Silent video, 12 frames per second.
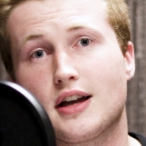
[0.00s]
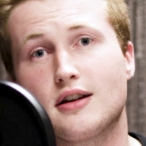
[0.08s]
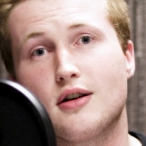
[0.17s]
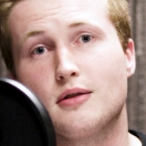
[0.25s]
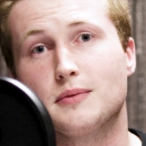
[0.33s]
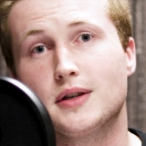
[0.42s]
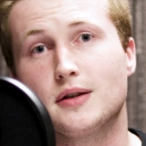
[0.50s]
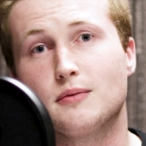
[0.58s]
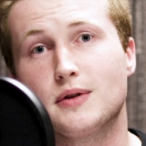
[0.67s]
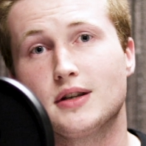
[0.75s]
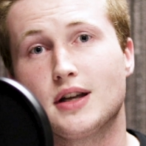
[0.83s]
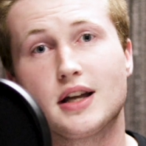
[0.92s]
I hope
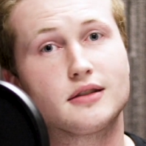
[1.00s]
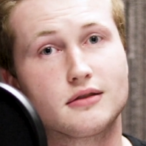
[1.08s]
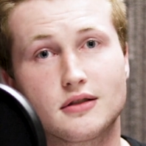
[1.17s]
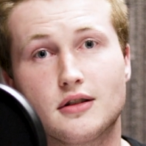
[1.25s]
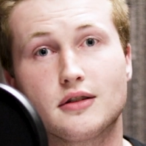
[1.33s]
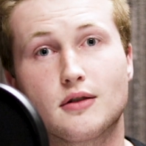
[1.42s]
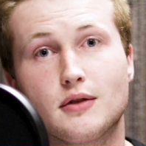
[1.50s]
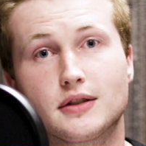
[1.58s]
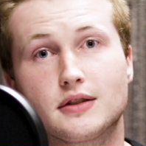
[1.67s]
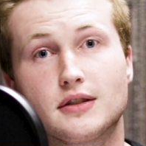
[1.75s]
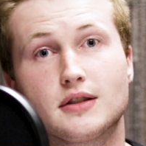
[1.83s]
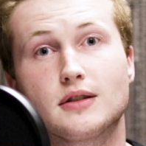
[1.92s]
that we answered all the
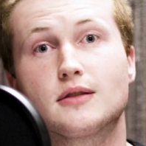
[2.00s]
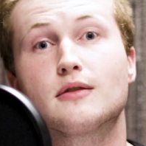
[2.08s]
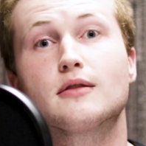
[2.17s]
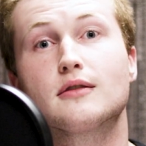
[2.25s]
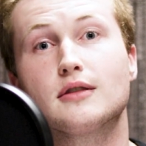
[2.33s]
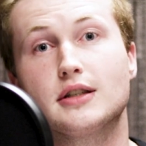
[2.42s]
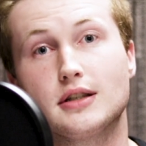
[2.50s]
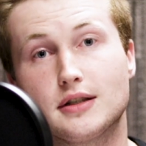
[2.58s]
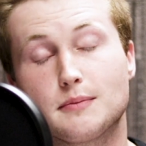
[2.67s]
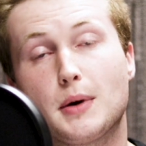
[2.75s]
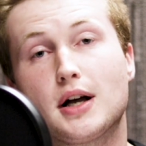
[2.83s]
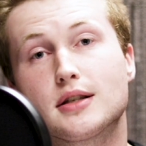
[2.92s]
questions as thoroughly
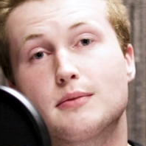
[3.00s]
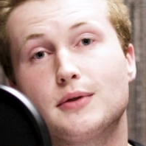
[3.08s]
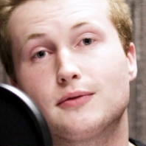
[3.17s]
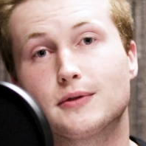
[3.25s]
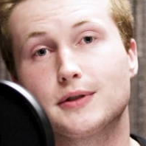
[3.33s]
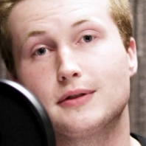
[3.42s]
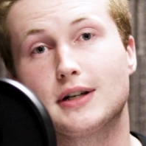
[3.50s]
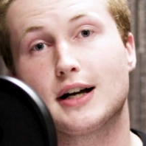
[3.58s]
as possible for you